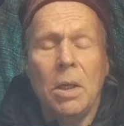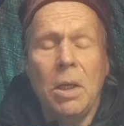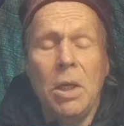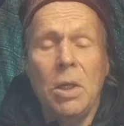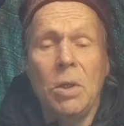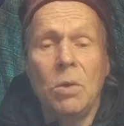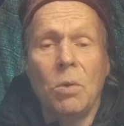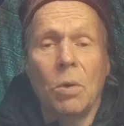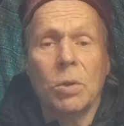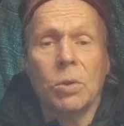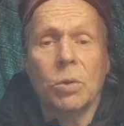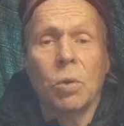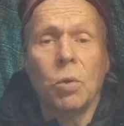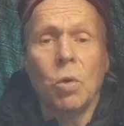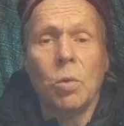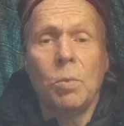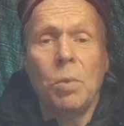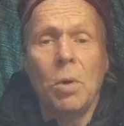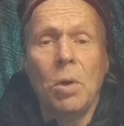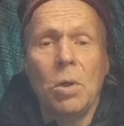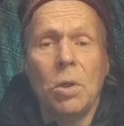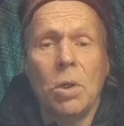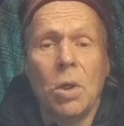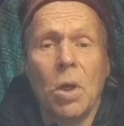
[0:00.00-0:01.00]
In
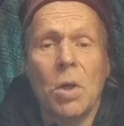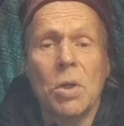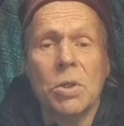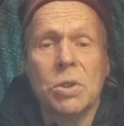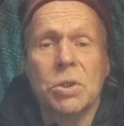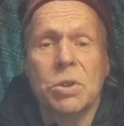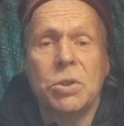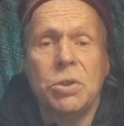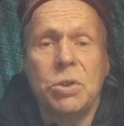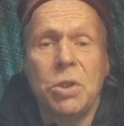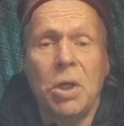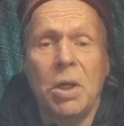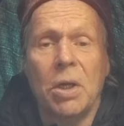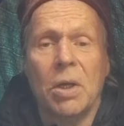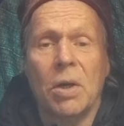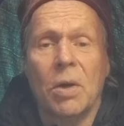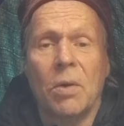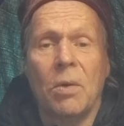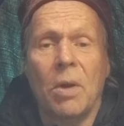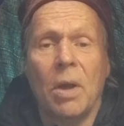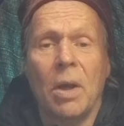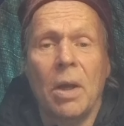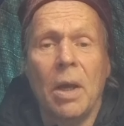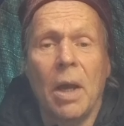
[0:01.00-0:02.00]
October last
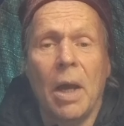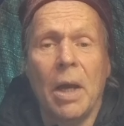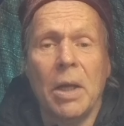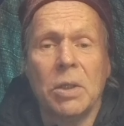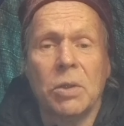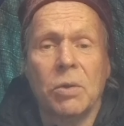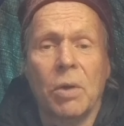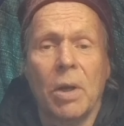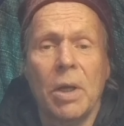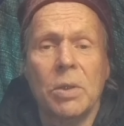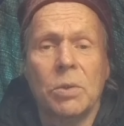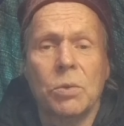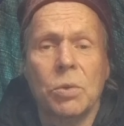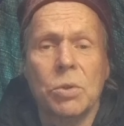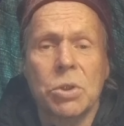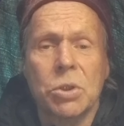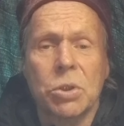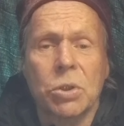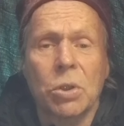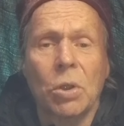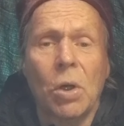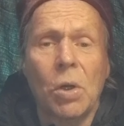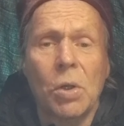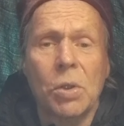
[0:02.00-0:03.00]
year, I tried to
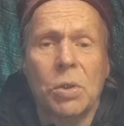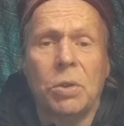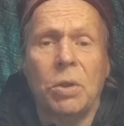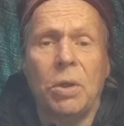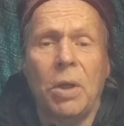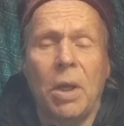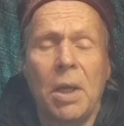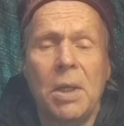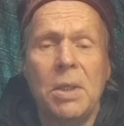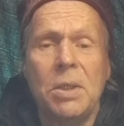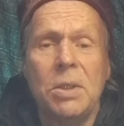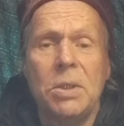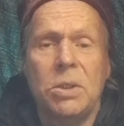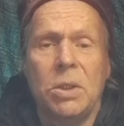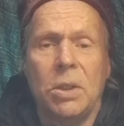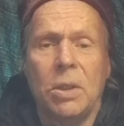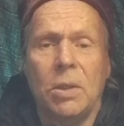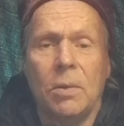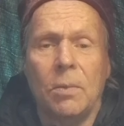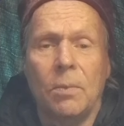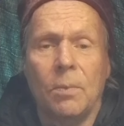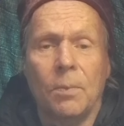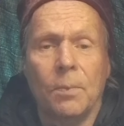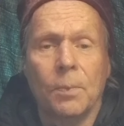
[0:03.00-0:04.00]
start the
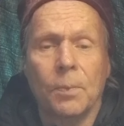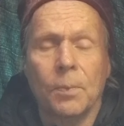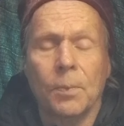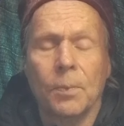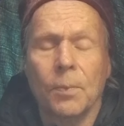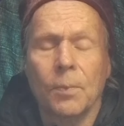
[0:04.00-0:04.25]
engine.